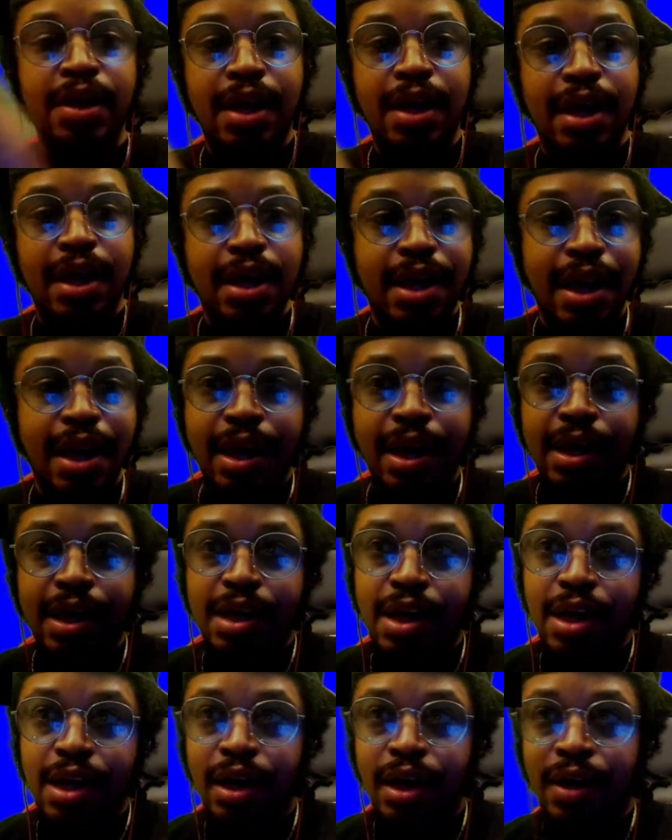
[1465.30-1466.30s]
and
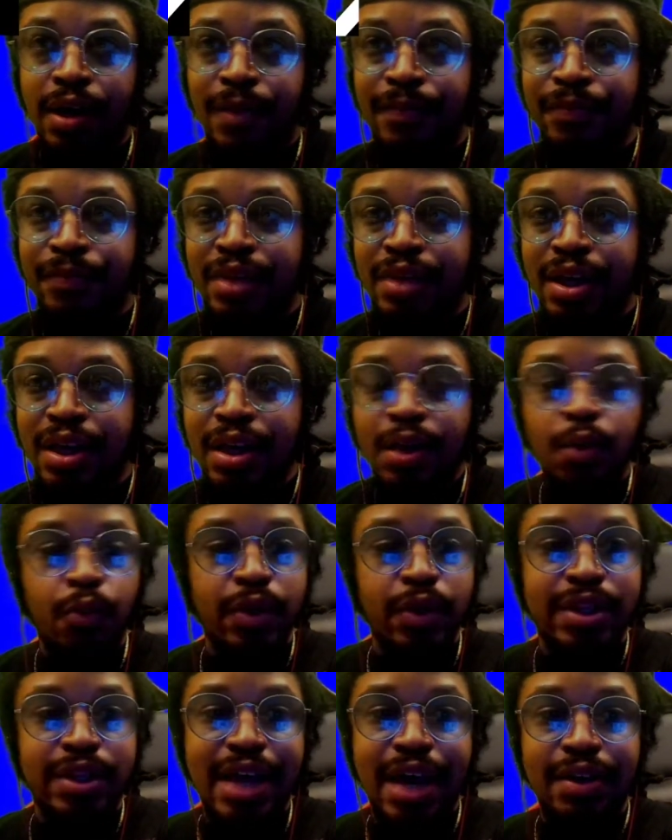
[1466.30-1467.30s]

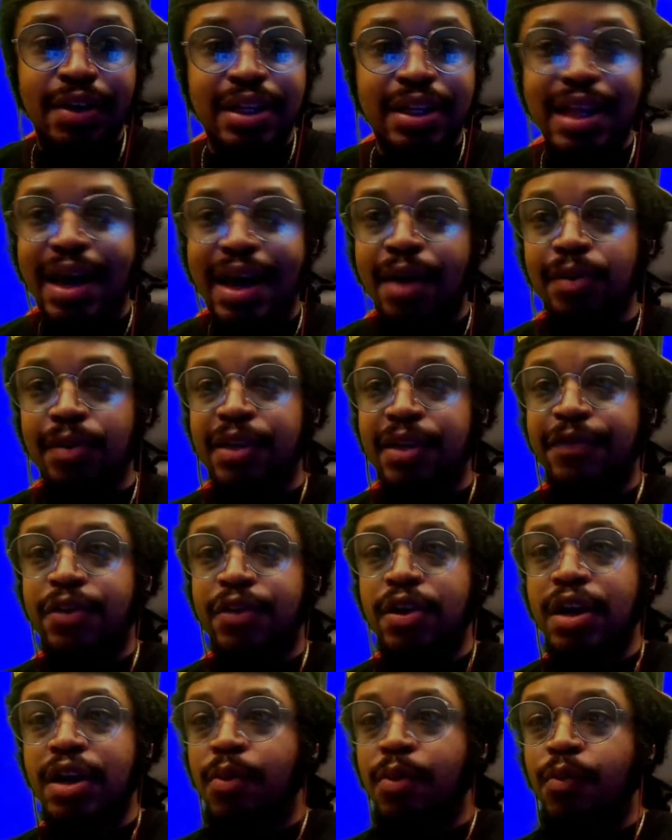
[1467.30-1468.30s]
without a cloud
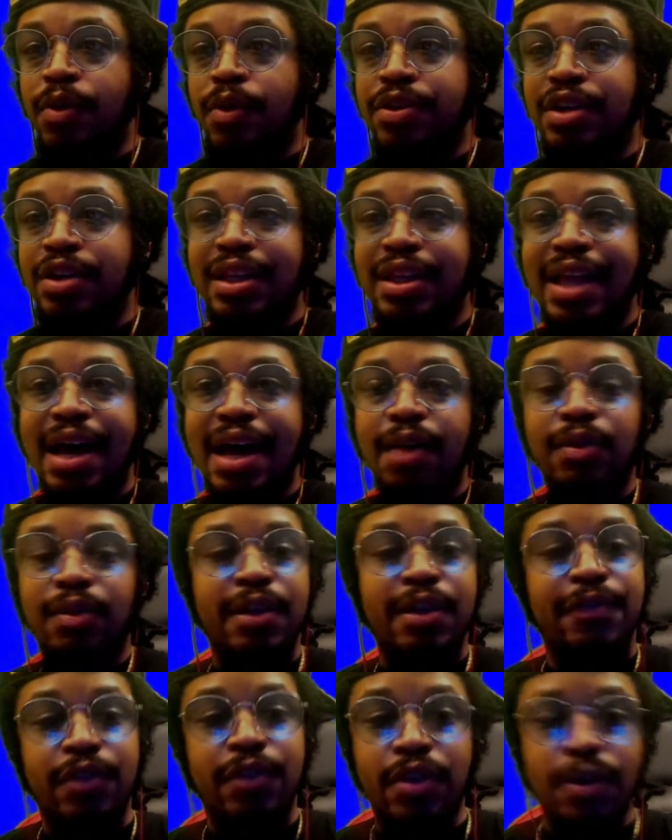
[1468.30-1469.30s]
lifter and with a cloud
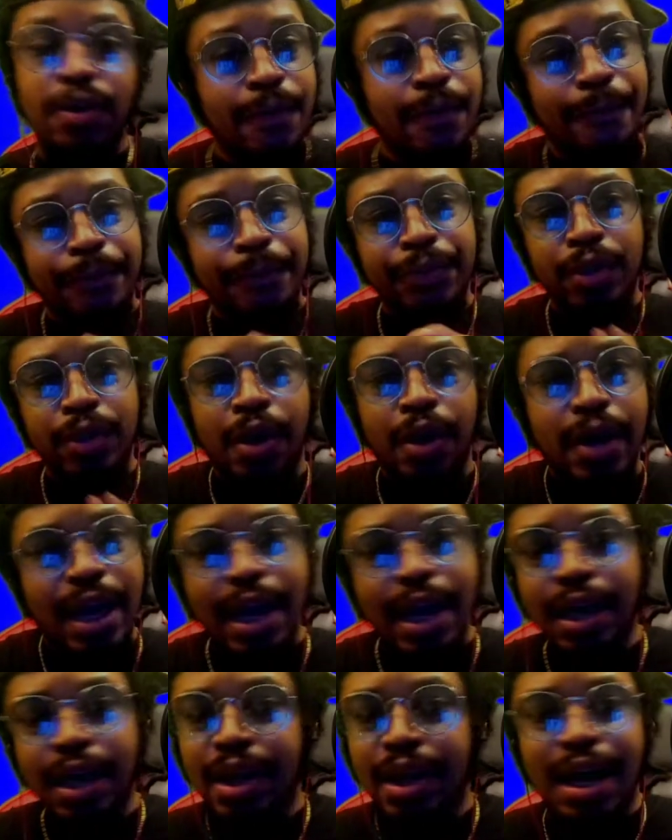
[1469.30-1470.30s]
lifter.
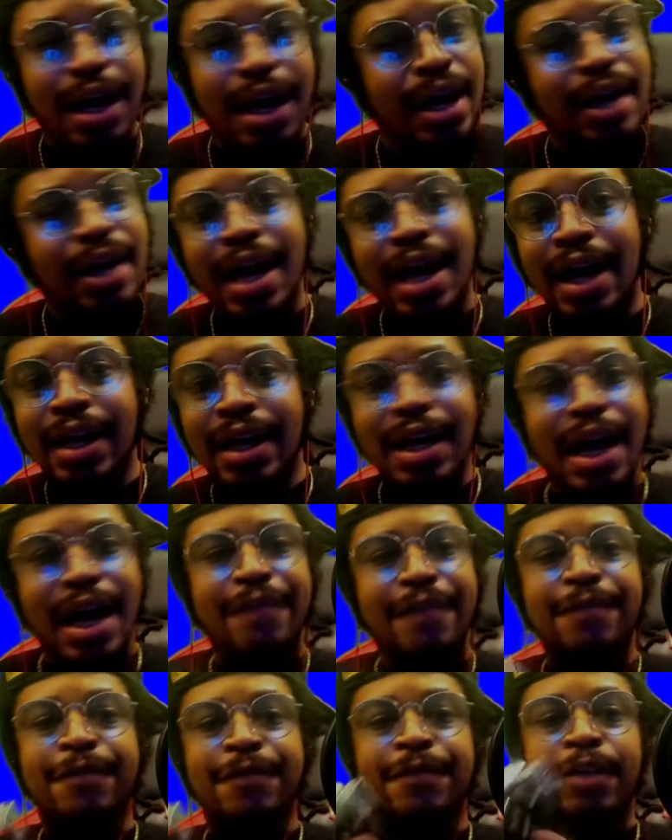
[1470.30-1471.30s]
And I got
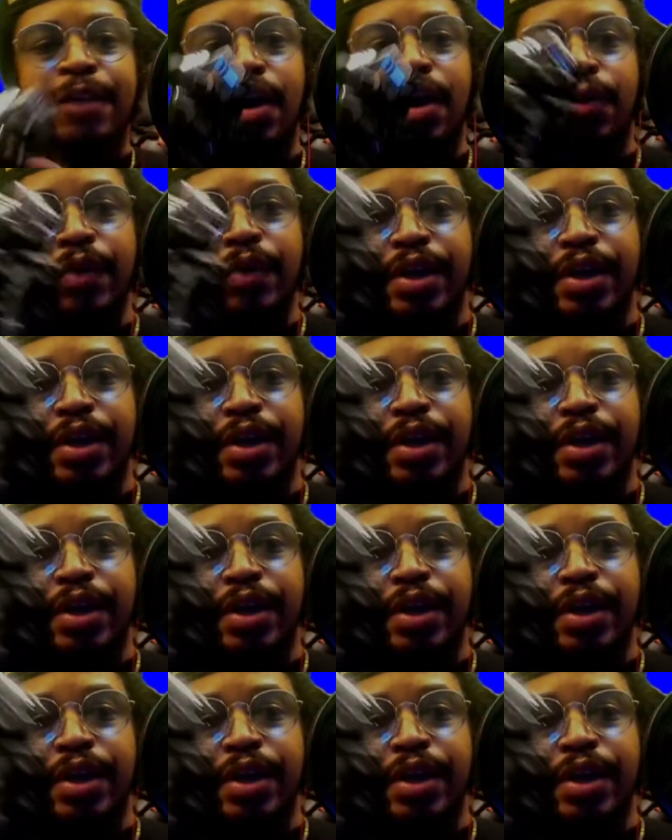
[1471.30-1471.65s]
very